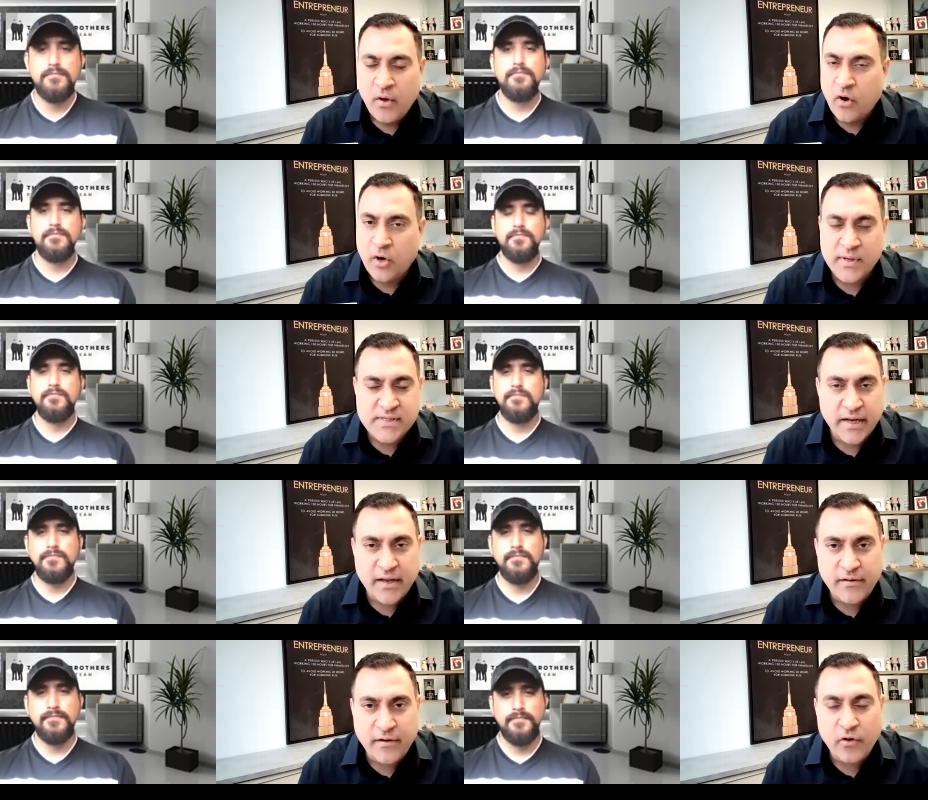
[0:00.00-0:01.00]
Speaker 1: or my
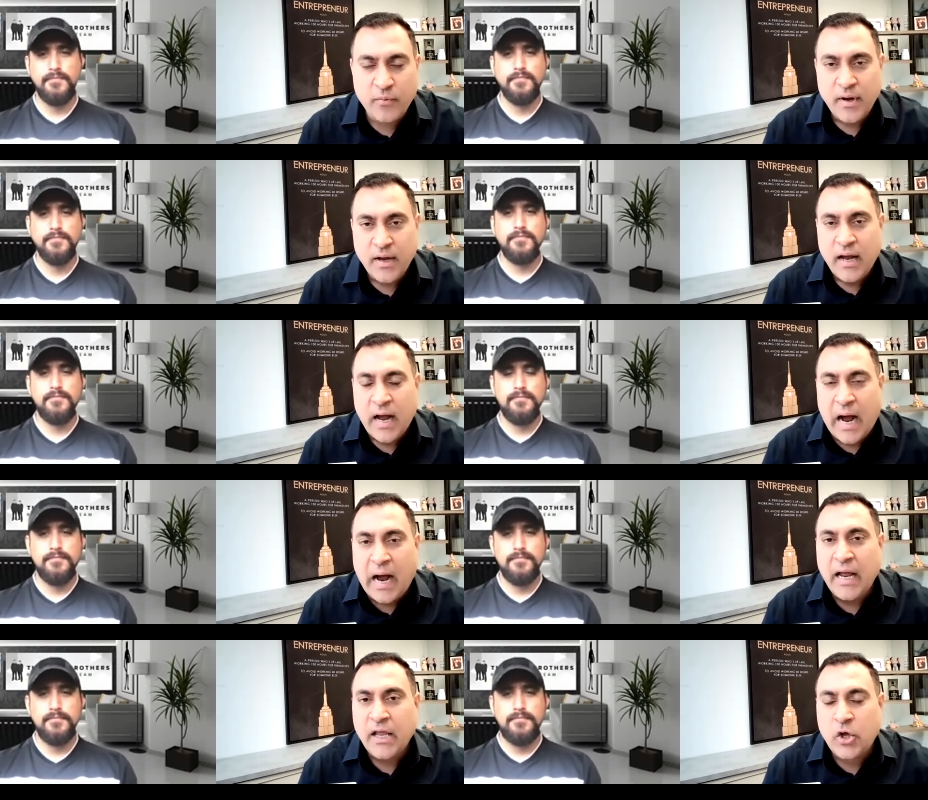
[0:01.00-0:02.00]
secondary home,
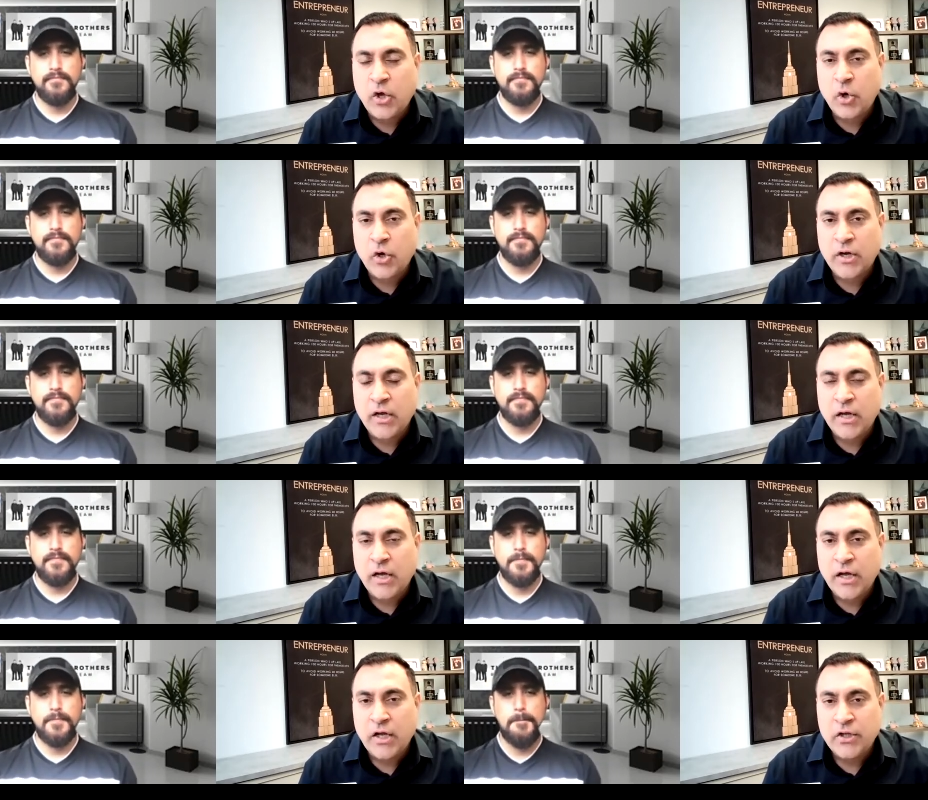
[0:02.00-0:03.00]
I could
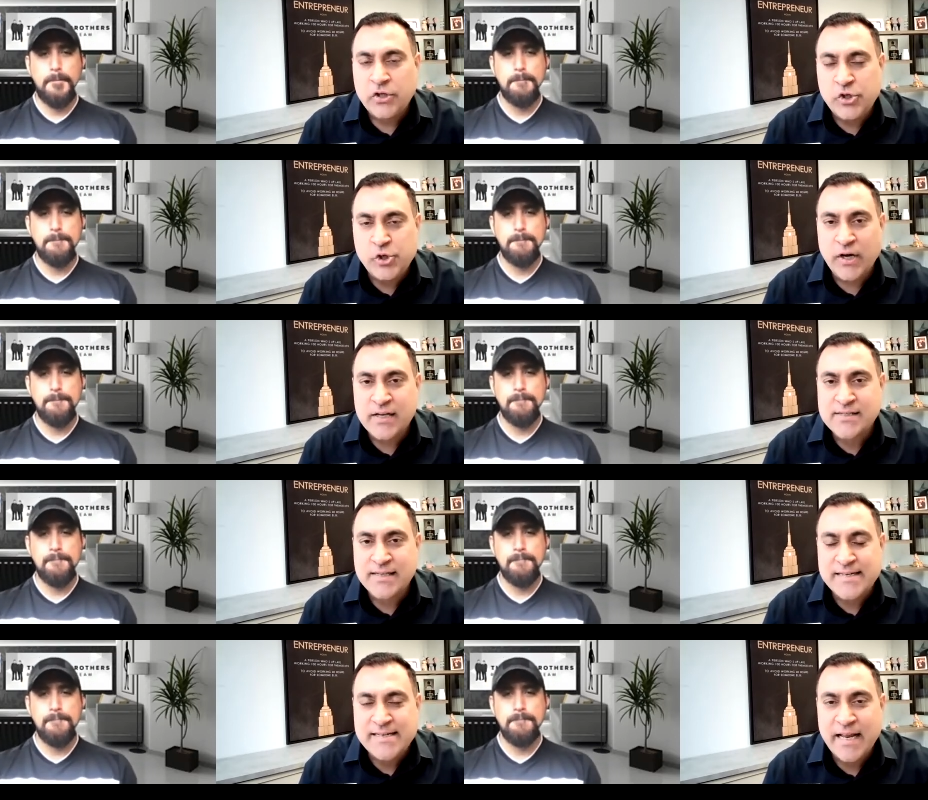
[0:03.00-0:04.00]
just
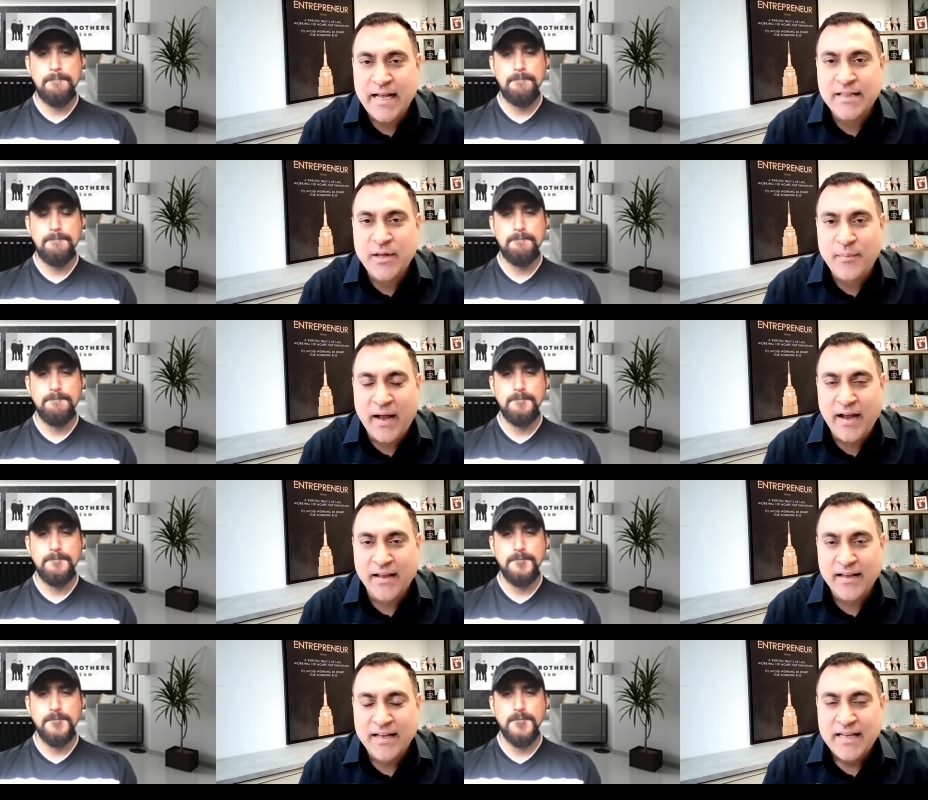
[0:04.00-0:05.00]
tell the bank,
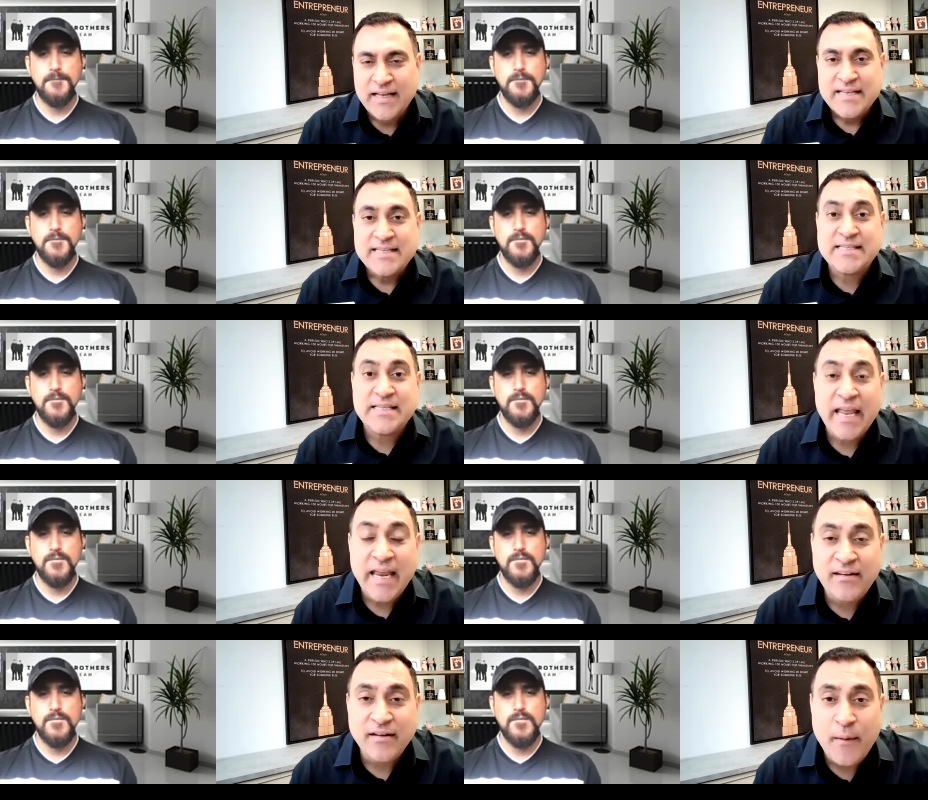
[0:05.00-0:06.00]

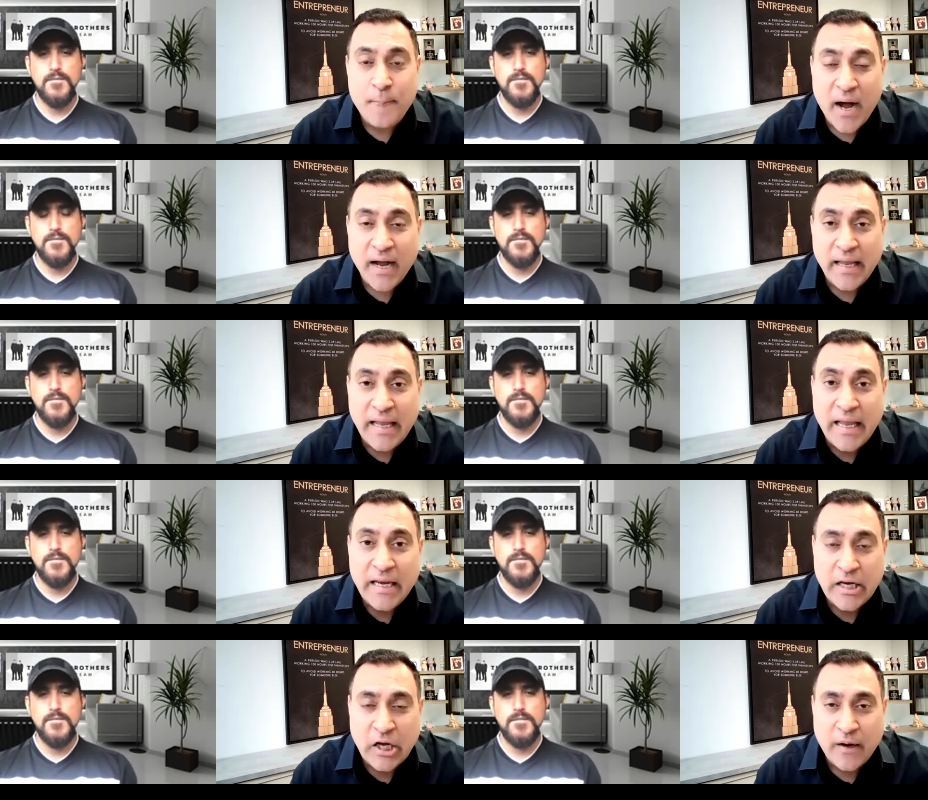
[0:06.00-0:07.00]
state my
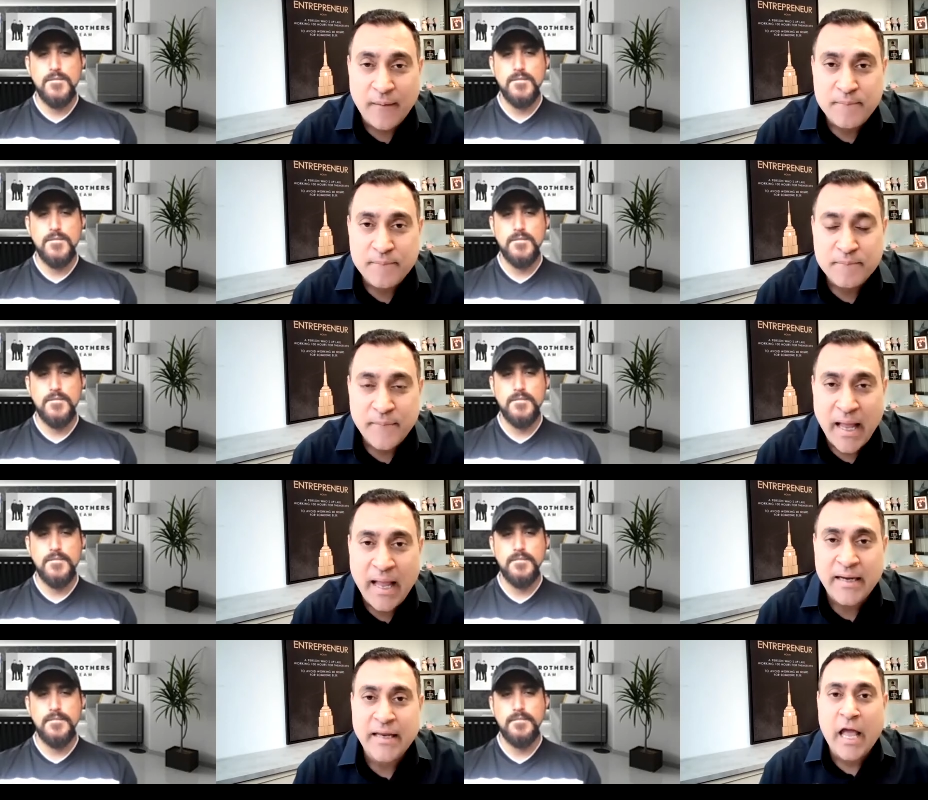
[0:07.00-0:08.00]
income
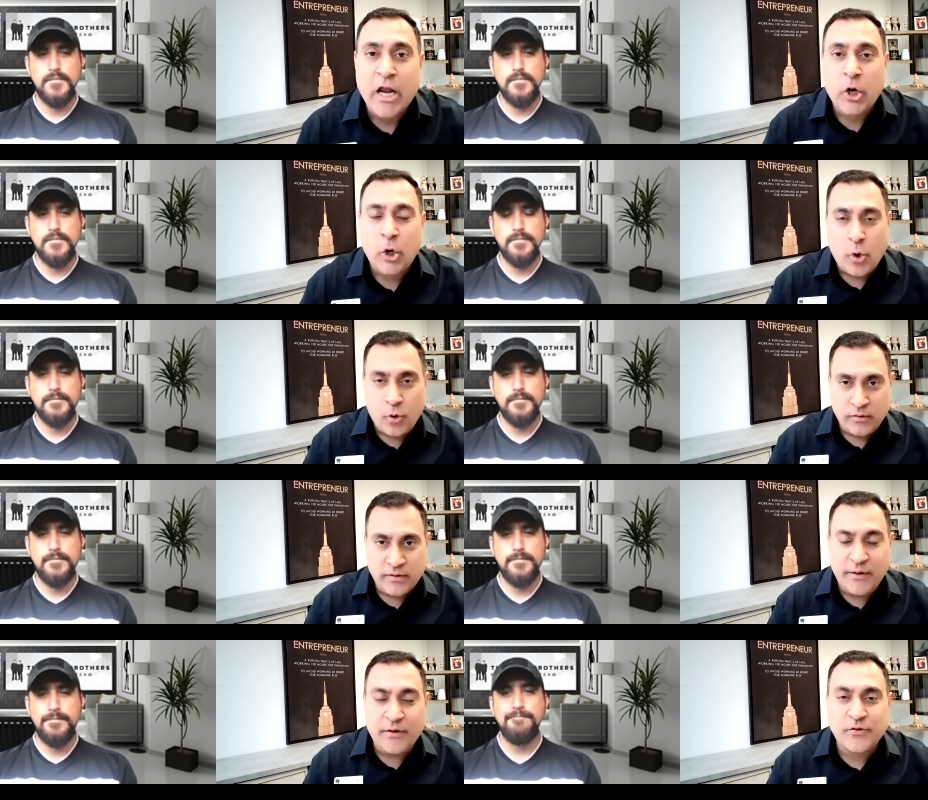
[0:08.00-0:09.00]
and get a loan. They
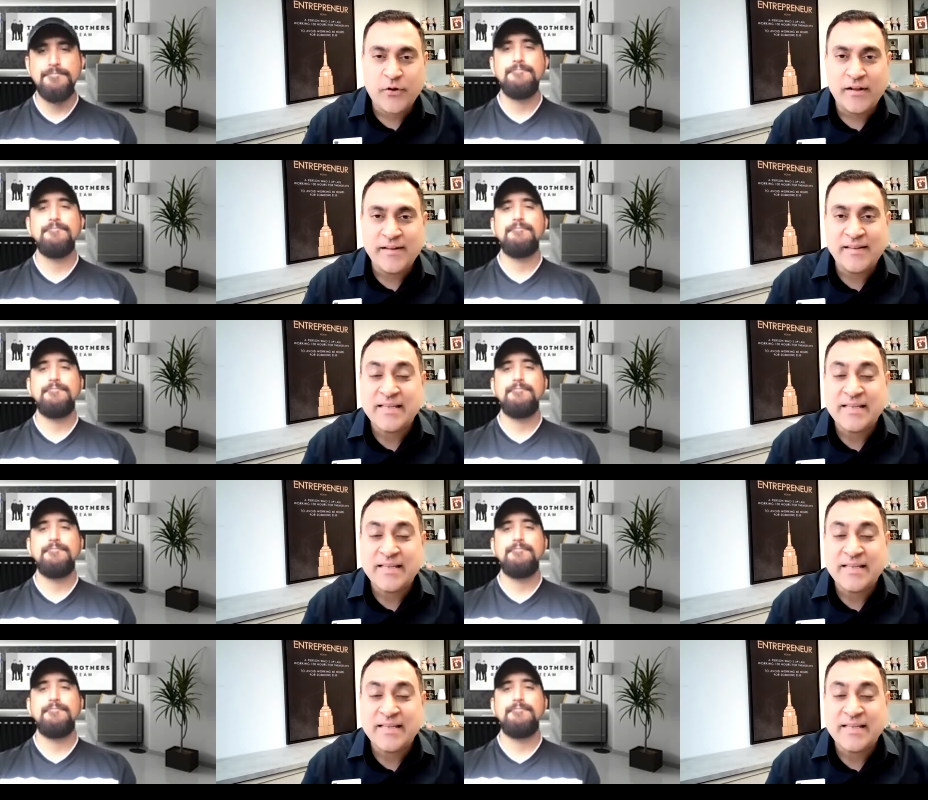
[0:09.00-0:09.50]
used to call these